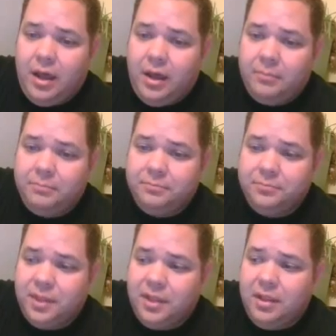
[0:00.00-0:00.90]

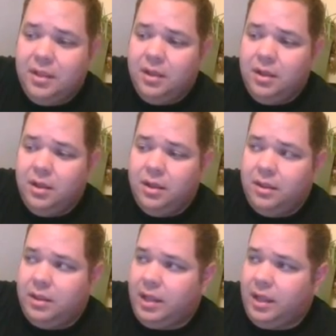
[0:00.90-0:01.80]
Um,
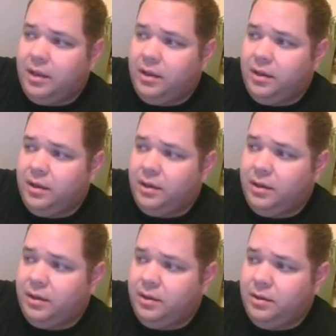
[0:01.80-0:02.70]
and
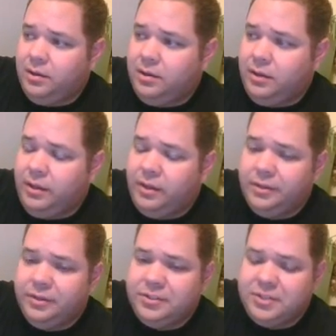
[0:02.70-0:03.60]
uh,
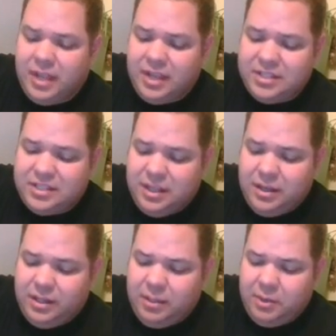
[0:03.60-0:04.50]
and just like I
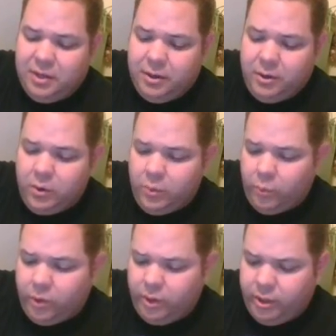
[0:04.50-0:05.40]
said, let me
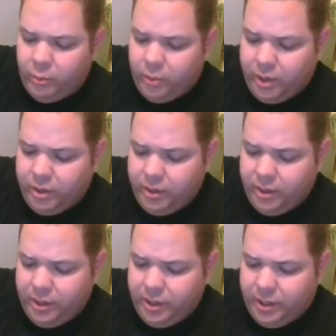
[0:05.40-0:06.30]
know where you want
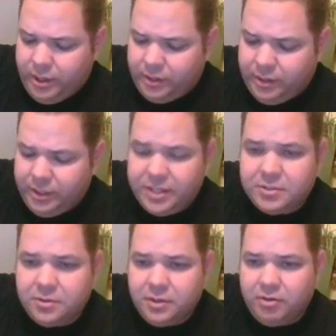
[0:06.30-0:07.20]
the
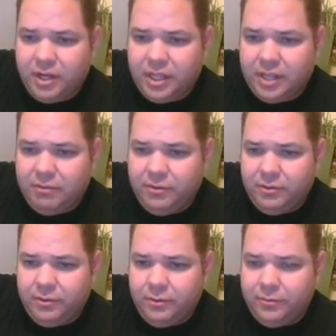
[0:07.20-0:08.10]
links or the credit given
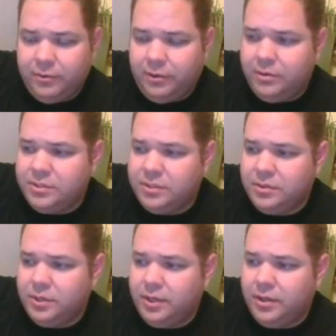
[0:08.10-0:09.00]
to for you
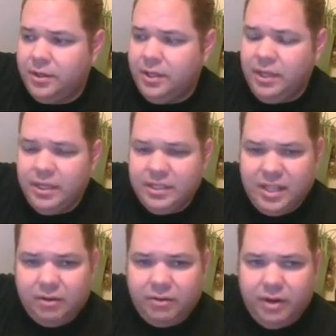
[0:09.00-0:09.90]
to
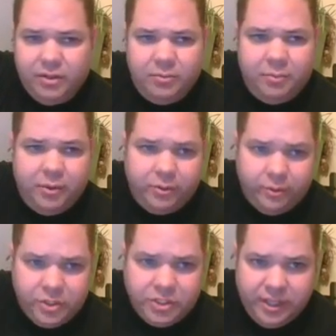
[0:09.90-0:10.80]
get credit to
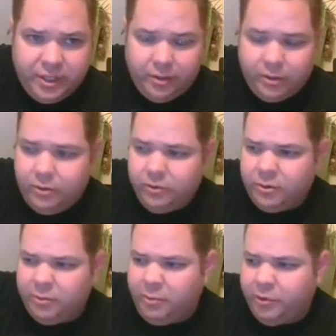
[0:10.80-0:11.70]
build your channel on
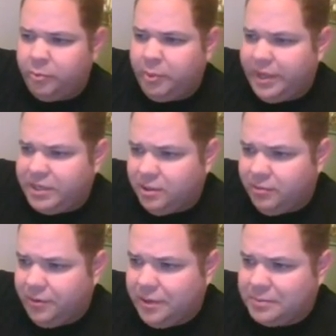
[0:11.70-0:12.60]
YouTube or to build your page
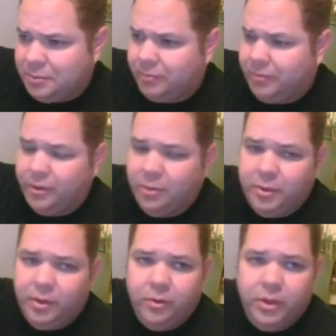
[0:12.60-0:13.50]
on Facebook or for you to
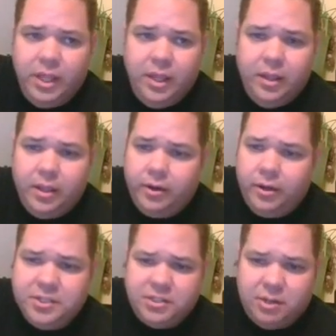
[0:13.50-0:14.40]
build
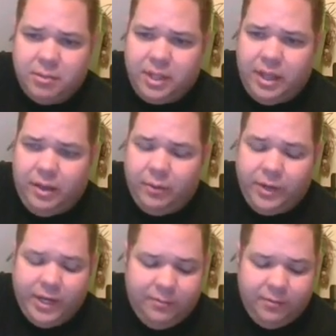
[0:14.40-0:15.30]
your Instagram account or
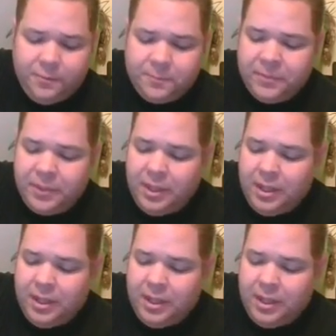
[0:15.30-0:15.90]
whatever.